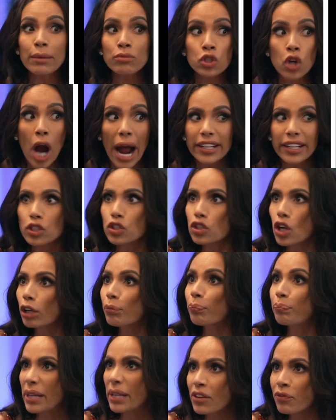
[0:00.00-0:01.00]
devoted
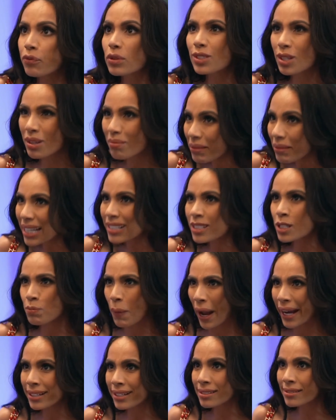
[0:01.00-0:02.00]
supporters and her
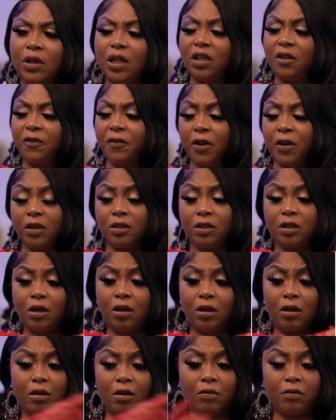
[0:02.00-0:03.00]
publicist. She
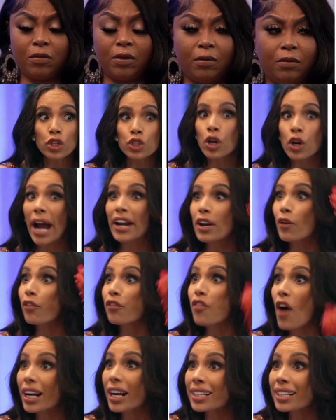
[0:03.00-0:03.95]
stopped at the door, shielding